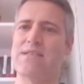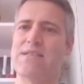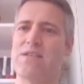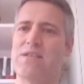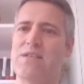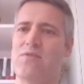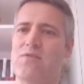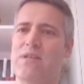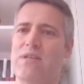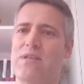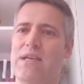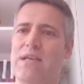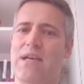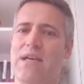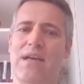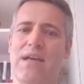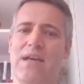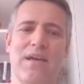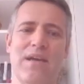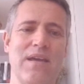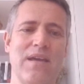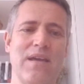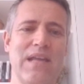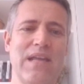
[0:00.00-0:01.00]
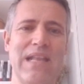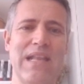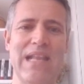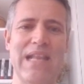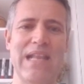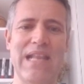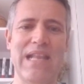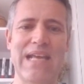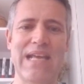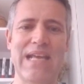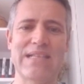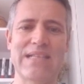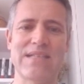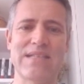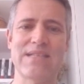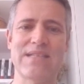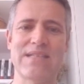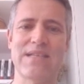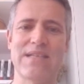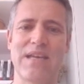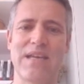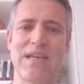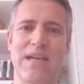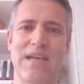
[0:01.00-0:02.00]
So
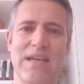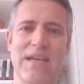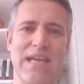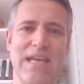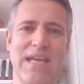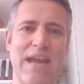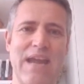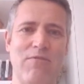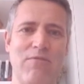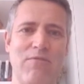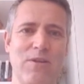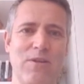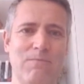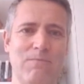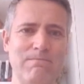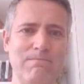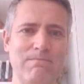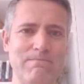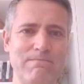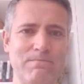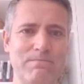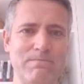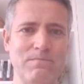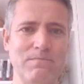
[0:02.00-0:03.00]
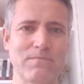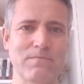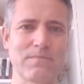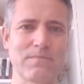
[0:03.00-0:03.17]
let's carry on.